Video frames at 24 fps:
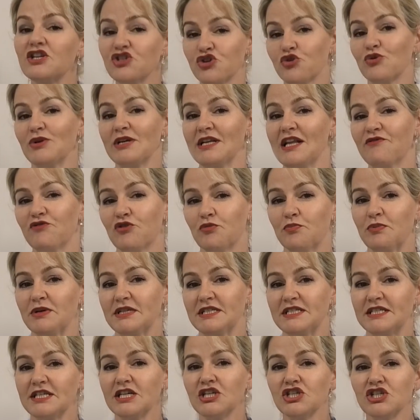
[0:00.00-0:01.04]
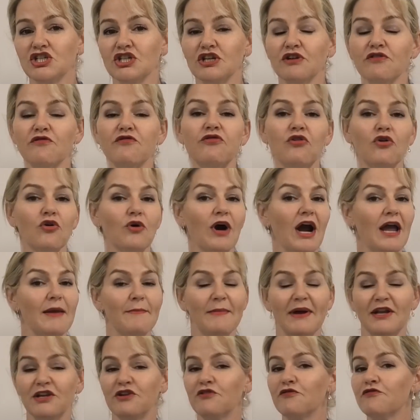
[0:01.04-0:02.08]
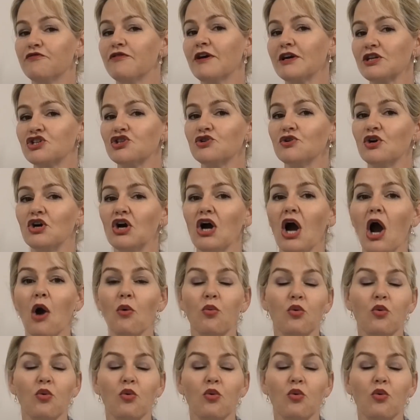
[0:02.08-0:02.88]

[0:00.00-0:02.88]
entry-level position for a manufacturer,